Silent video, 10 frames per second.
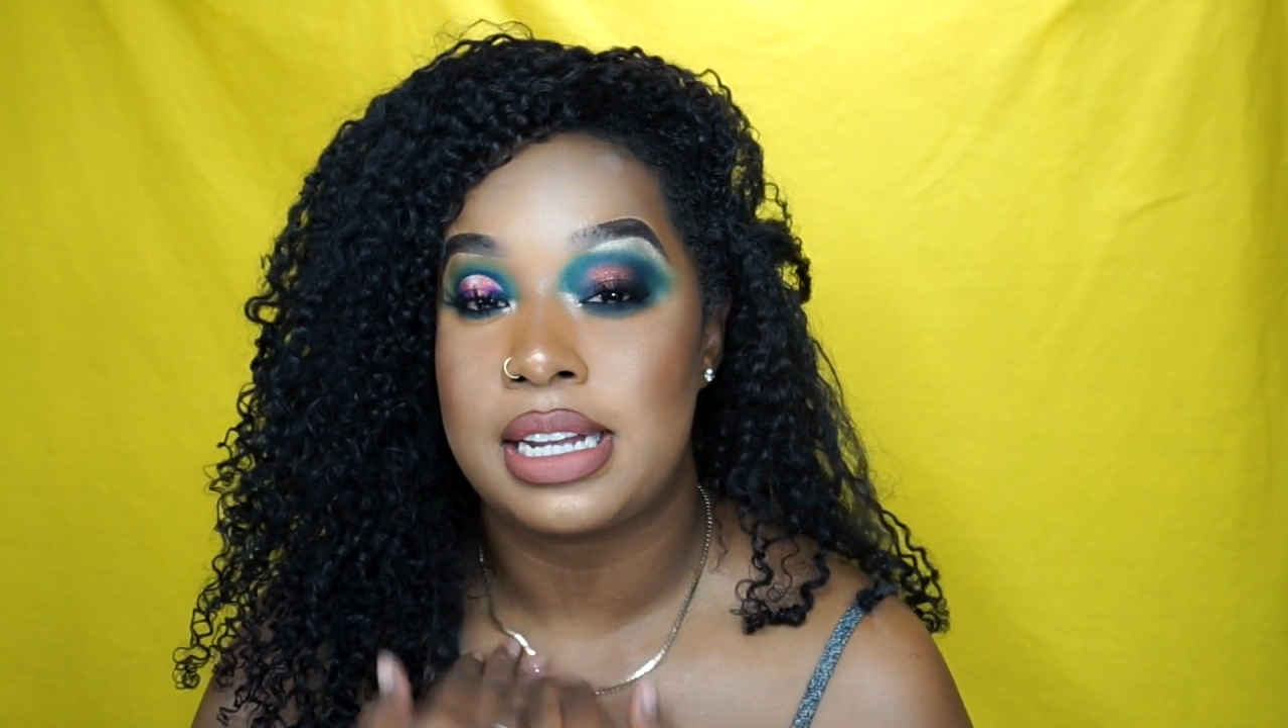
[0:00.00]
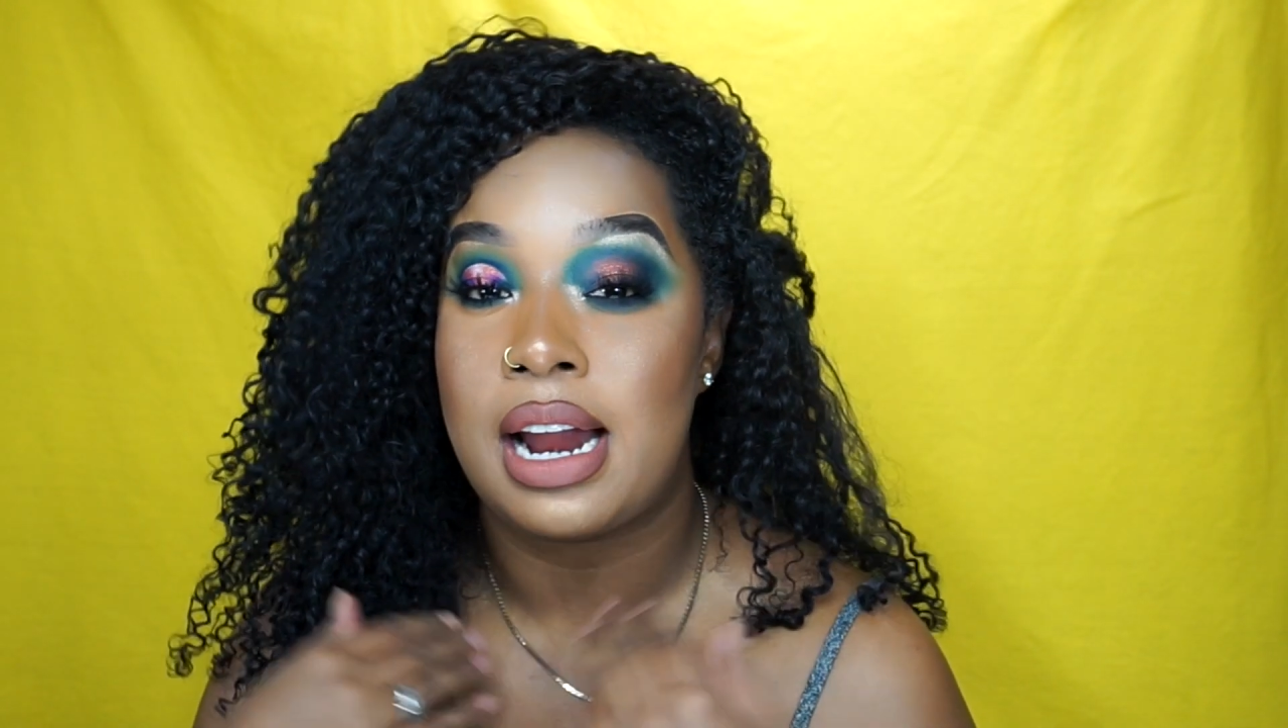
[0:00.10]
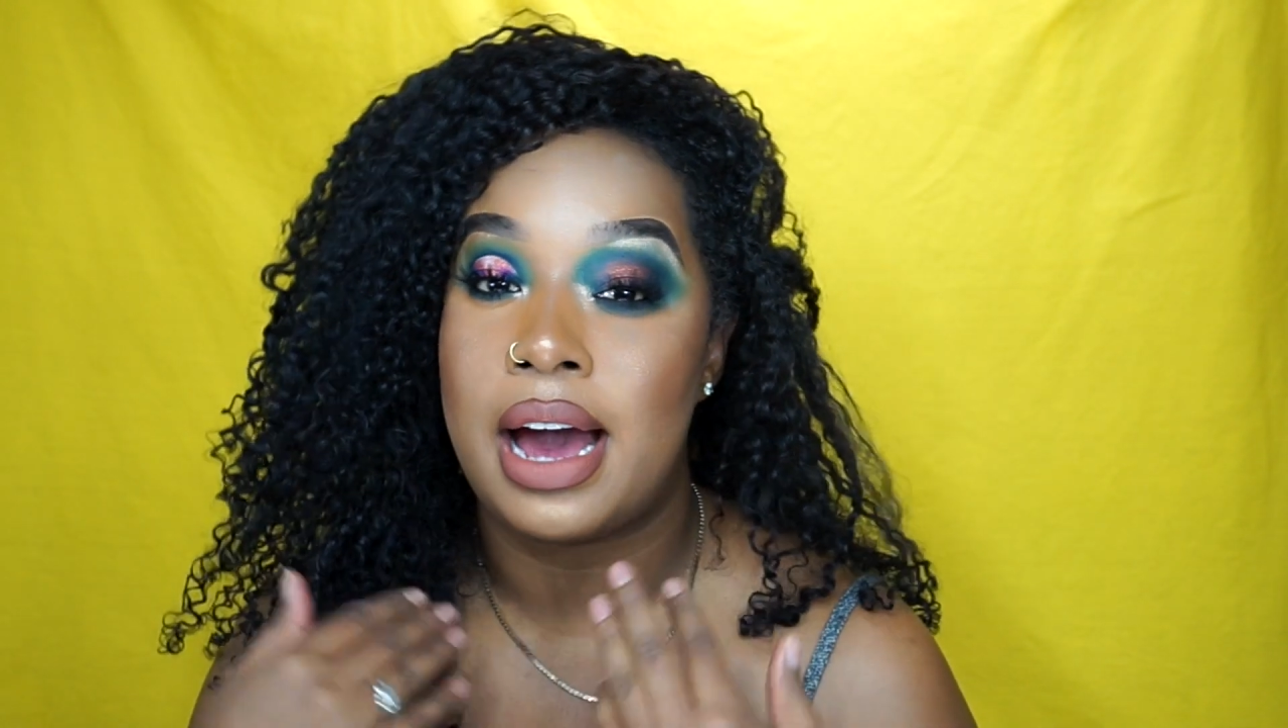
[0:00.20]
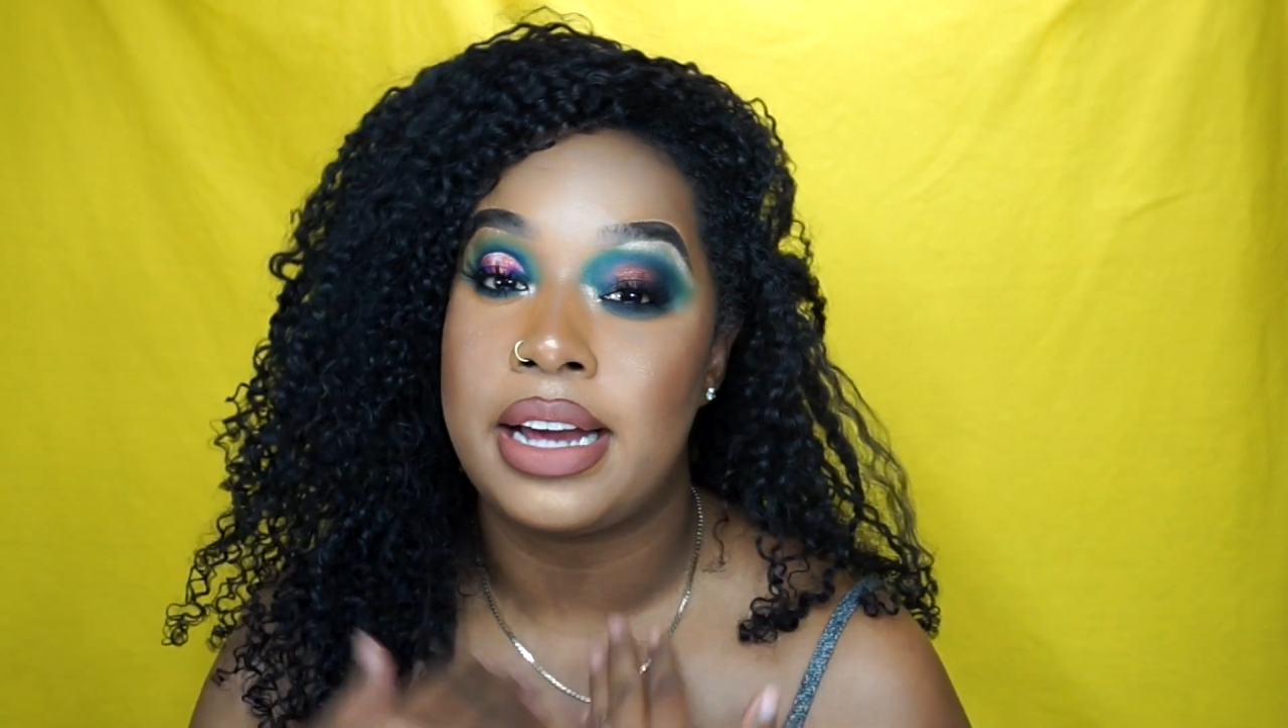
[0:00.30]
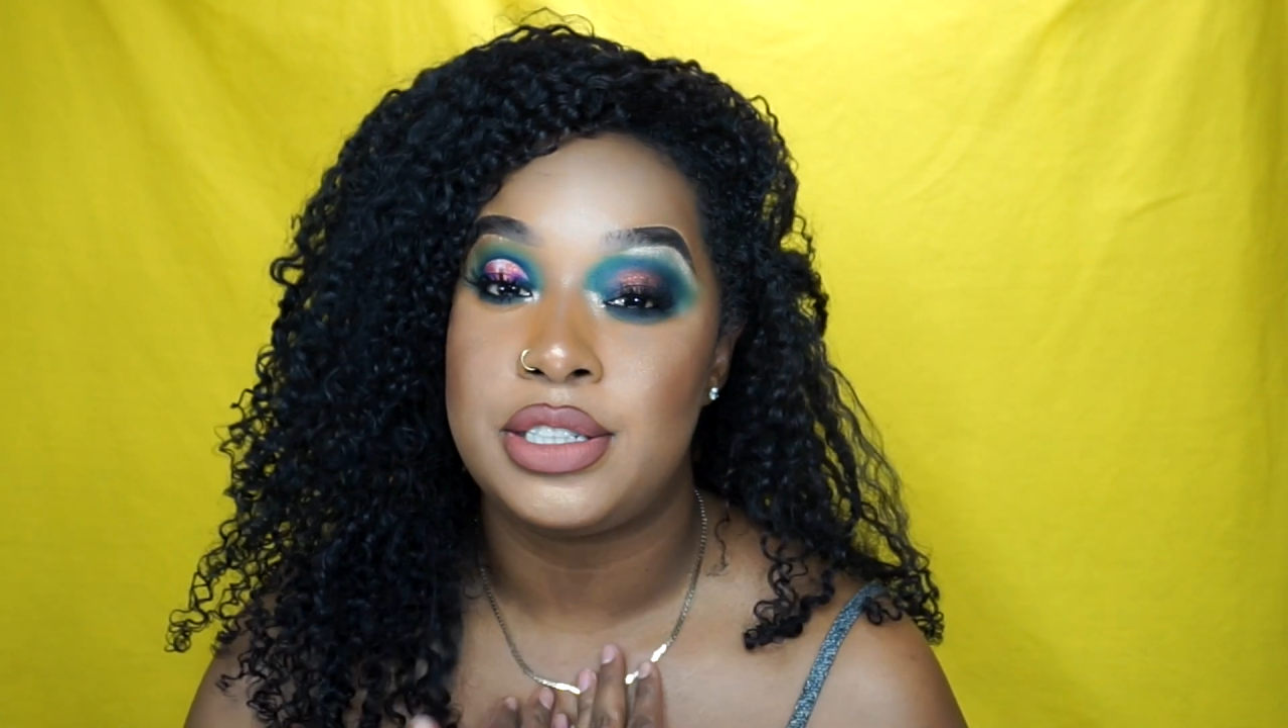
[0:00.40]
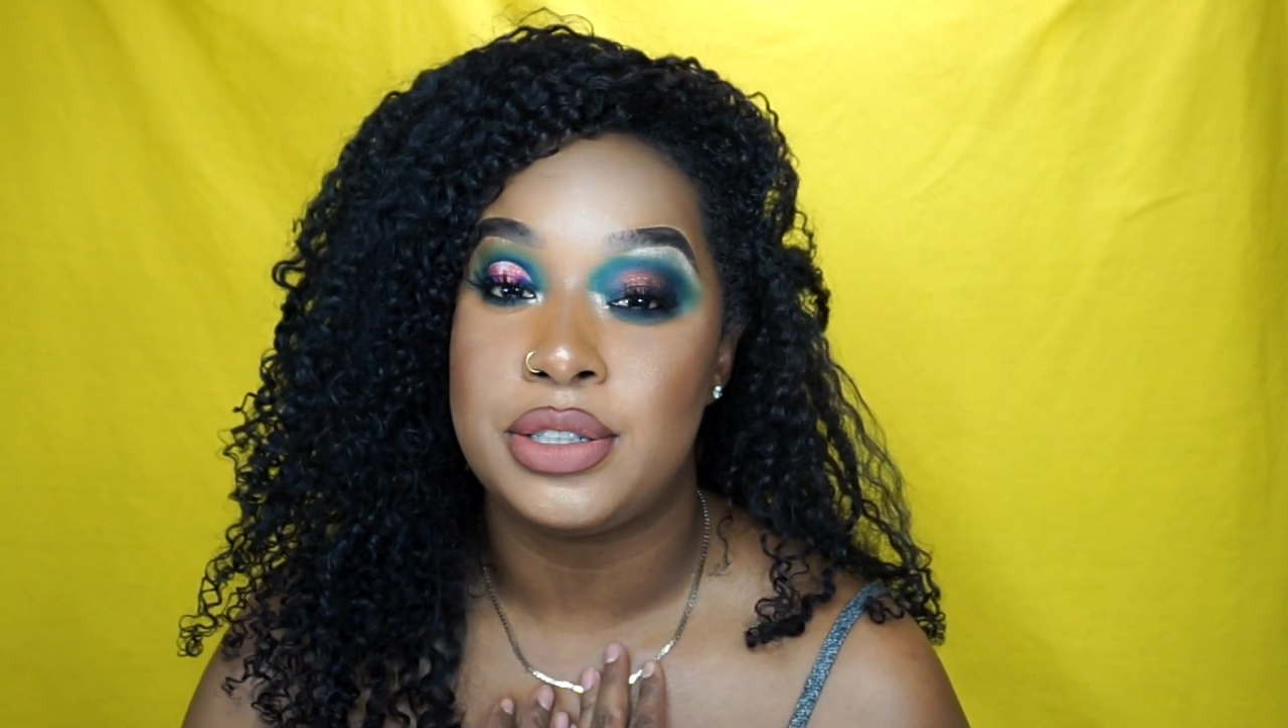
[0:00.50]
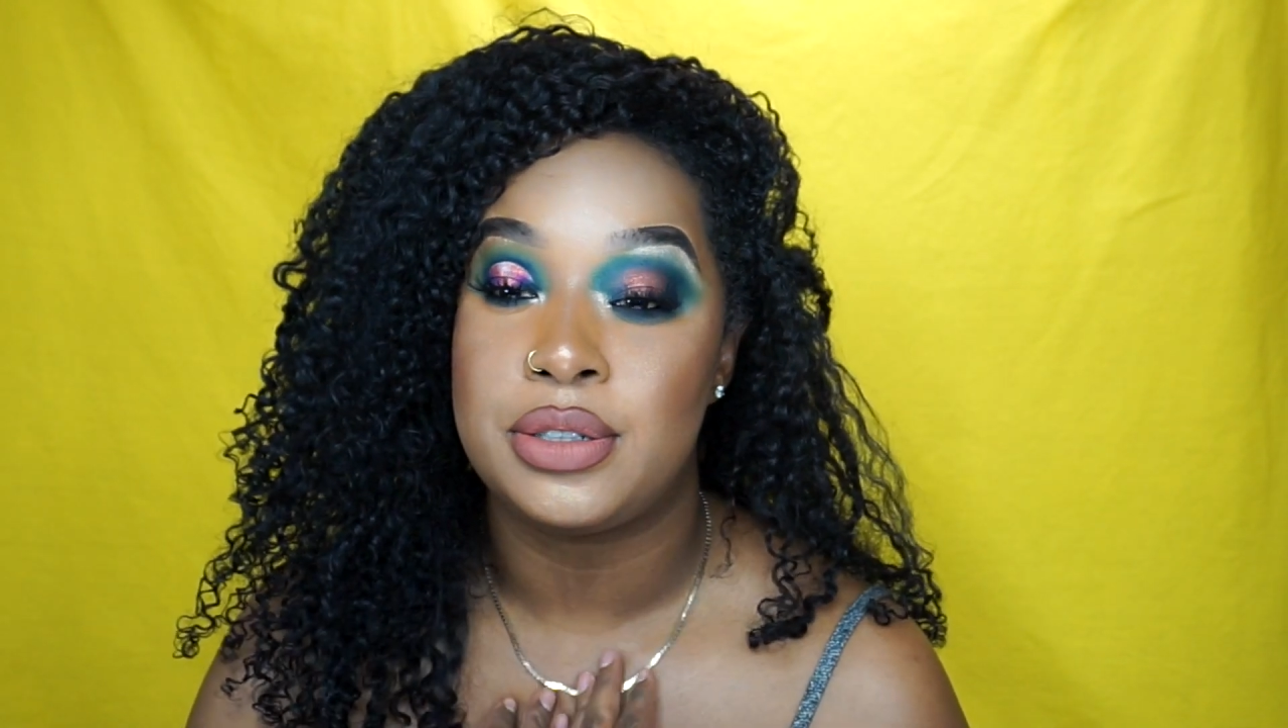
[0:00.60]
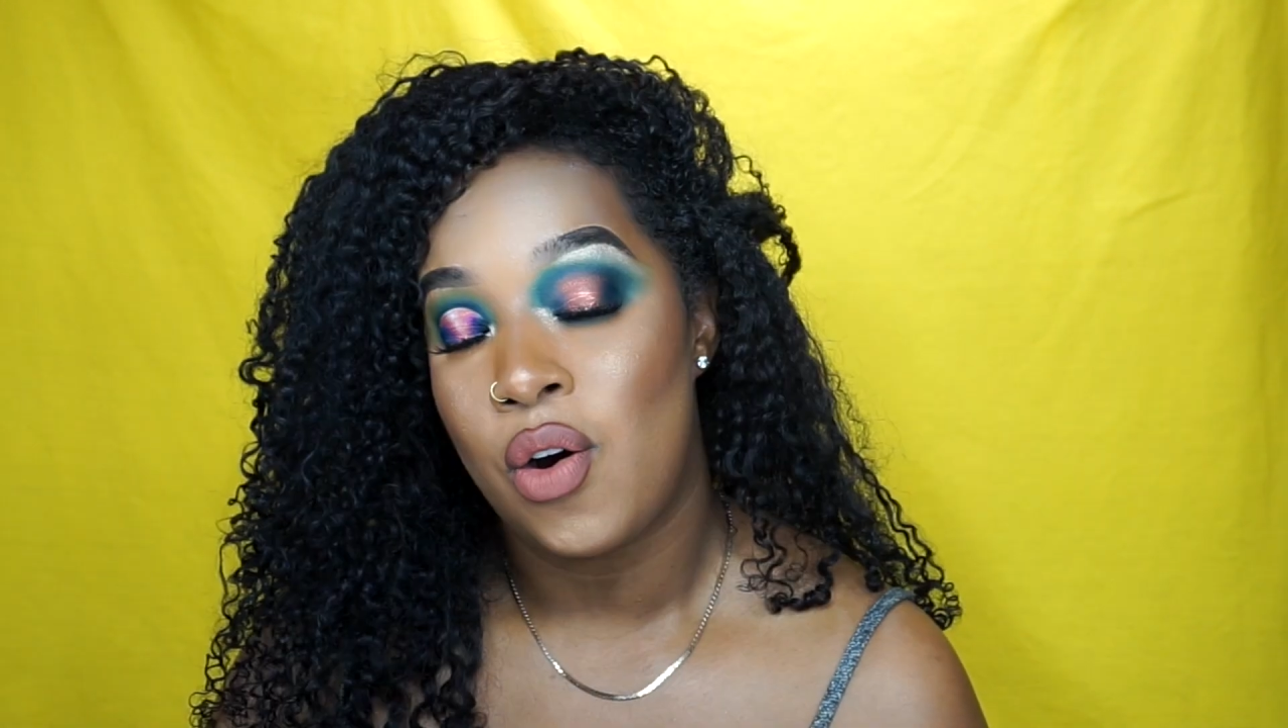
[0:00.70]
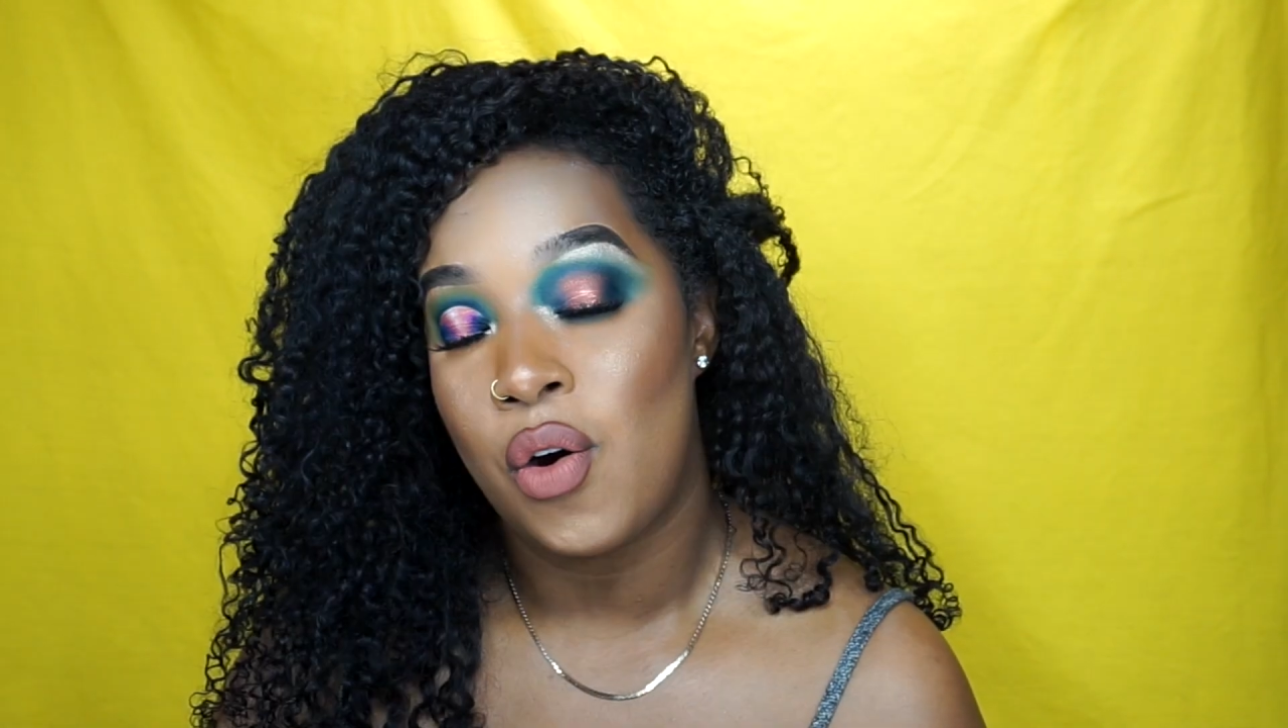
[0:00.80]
that I do